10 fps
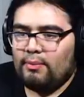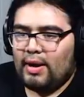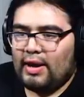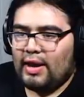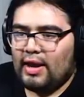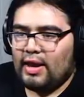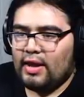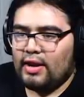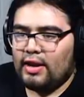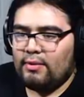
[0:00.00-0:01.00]
my
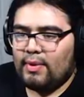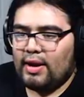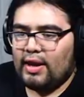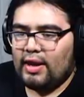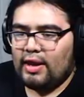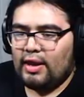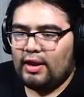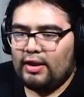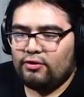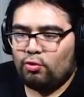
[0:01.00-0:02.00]
head, in my head, it
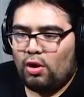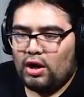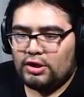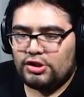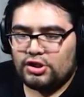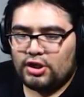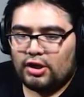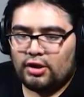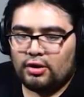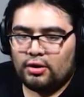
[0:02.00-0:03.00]
is watching.
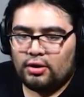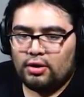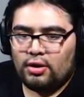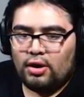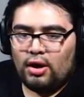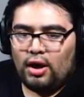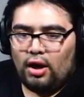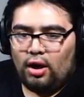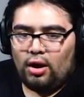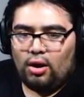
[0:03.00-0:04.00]

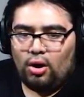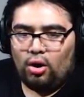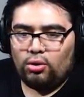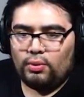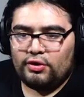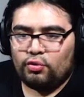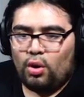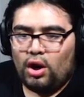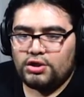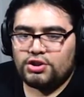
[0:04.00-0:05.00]
Always
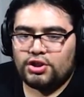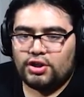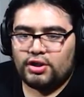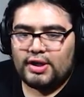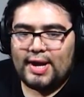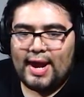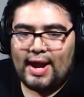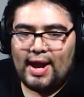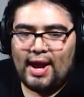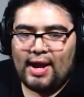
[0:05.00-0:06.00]
watching, can't
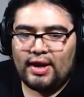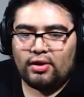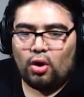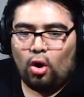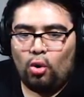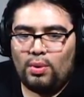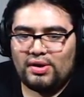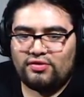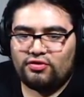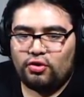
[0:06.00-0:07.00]
hide.
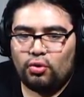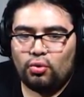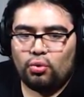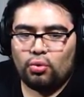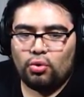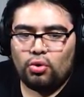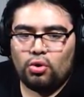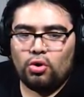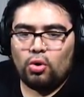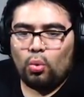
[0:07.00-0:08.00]
Always too
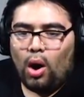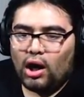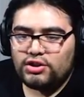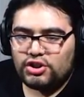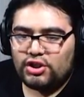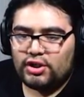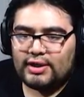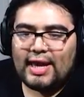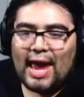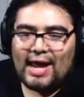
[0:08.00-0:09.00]
watching,
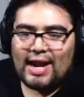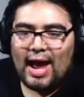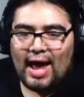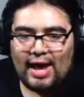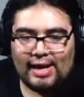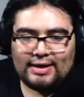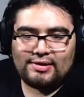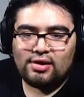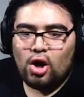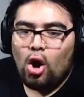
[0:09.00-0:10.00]
can't hide
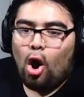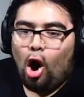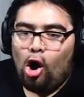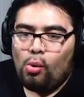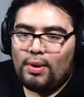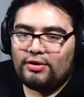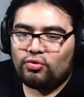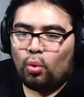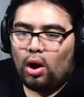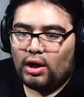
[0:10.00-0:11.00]
always
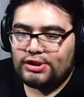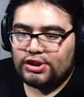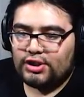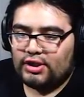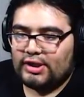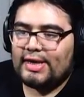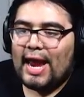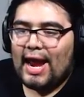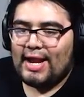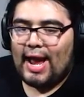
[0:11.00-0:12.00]
watching,
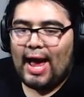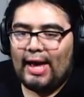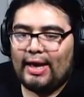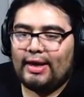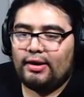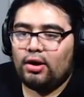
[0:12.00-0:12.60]
can't hide.